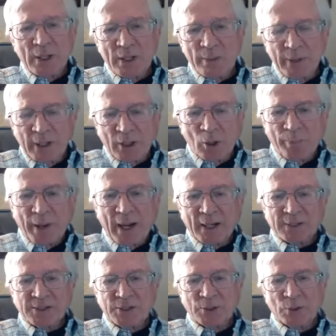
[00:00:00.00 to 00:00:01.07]
let me go
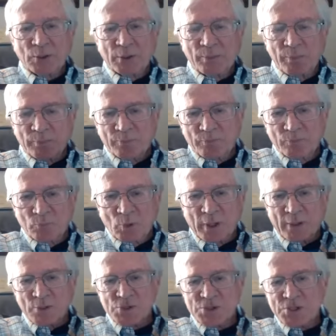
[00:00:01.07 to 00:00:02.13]
back to what
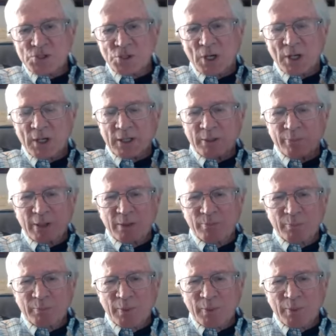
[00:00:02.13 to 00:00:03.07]
I was just talking about.